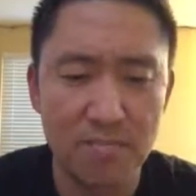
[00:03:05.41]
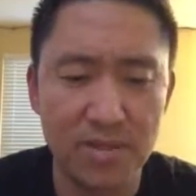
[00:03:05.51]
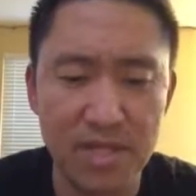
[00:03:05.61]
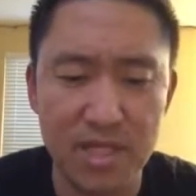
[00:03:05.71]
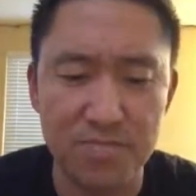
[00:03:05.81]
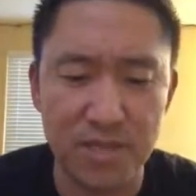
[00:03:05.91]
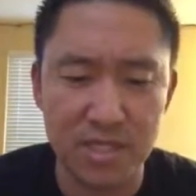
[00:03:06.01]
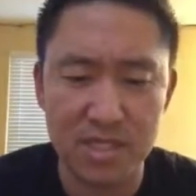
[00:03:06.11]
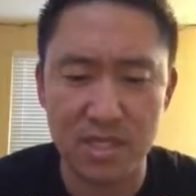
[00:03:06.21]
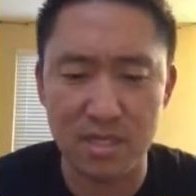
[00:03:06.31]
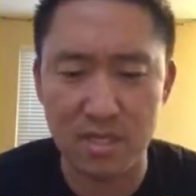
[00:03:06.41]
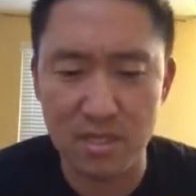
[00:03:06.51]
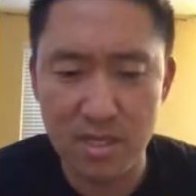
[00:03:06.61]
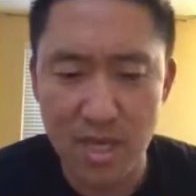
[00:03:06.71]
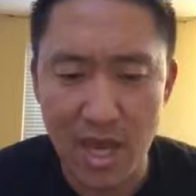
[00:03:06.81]
Please be
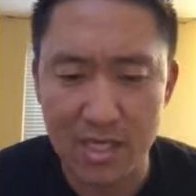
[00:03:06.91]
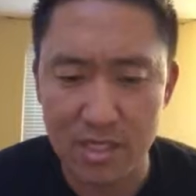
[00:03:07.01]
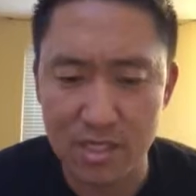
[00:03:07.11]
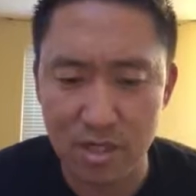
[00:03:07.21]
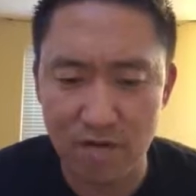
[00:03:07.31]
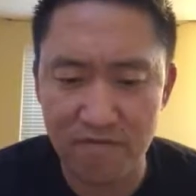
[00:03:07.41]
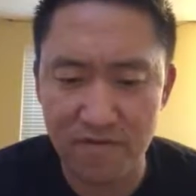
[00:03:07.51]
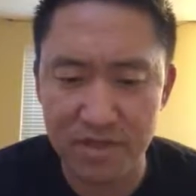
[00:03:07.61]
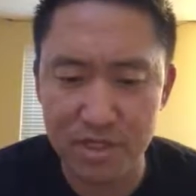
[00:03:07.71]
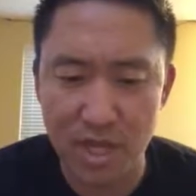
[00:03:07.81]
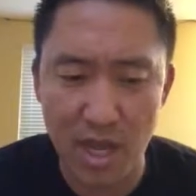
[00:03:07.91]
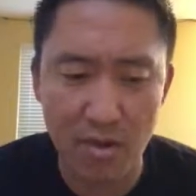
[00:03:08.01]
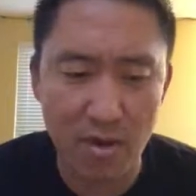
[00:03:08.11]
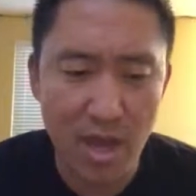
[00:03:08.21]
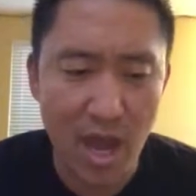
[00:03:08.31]
still, as a starfish
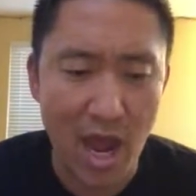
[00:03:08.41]
now.